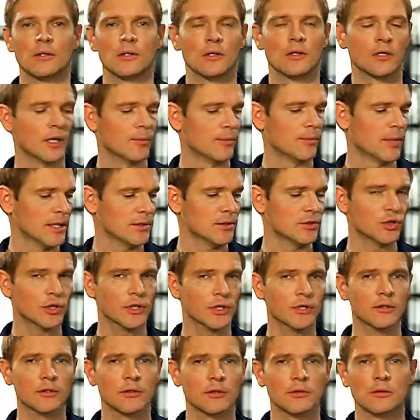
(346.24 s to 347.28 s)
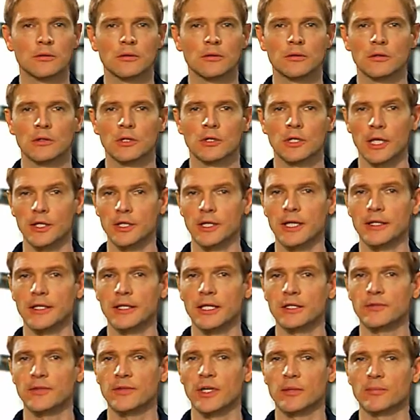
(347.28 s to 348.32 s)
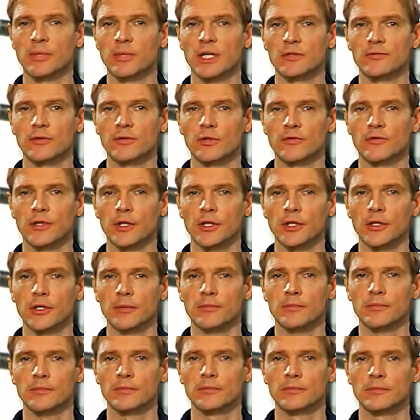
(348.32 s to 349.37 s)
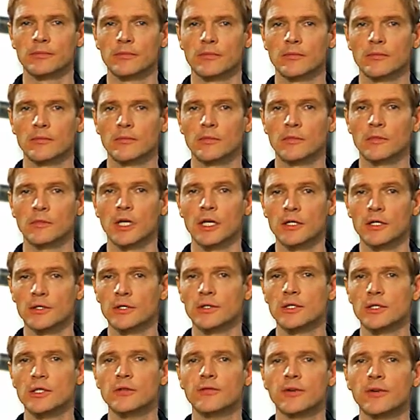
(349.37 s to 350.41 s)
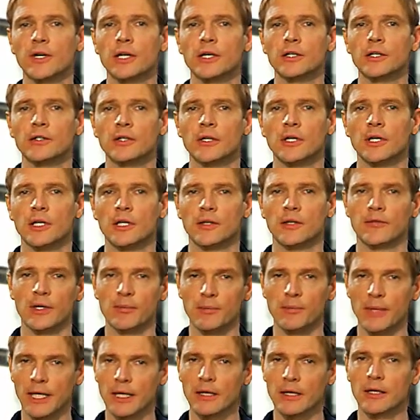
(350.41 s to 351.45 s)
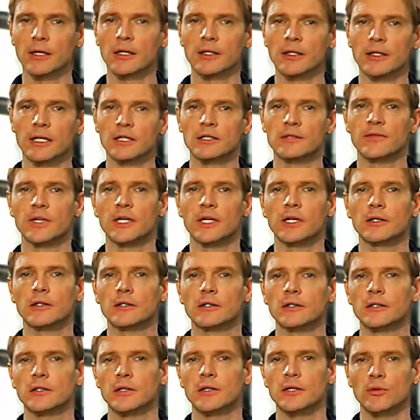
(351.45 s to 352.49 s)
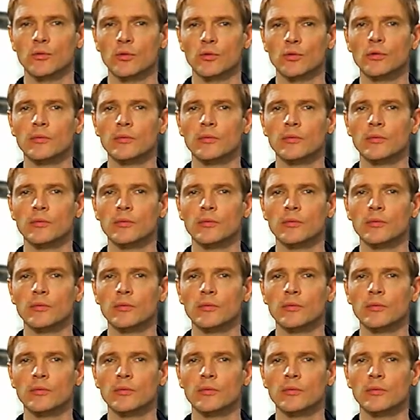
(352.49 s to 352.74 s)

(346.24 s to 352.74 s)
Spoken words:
In the next step, I can issue a network password. This is beneficial if a number of networks are